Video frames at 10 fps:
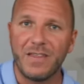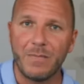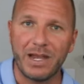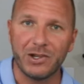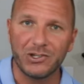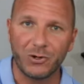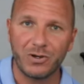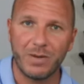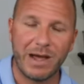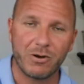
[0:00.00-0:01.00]
They made a certain
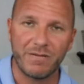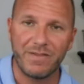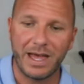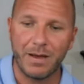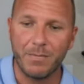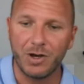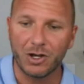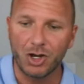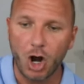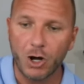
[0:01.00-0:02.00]
amount of
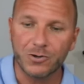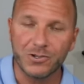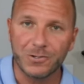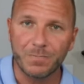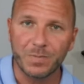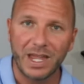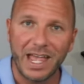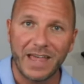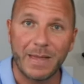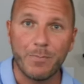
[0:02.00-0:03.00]
them guards.
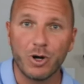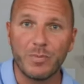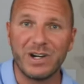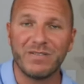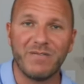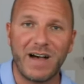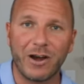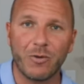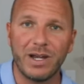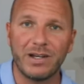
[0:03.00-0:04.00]
They put them in an
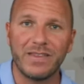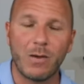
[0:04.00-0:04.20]
environment.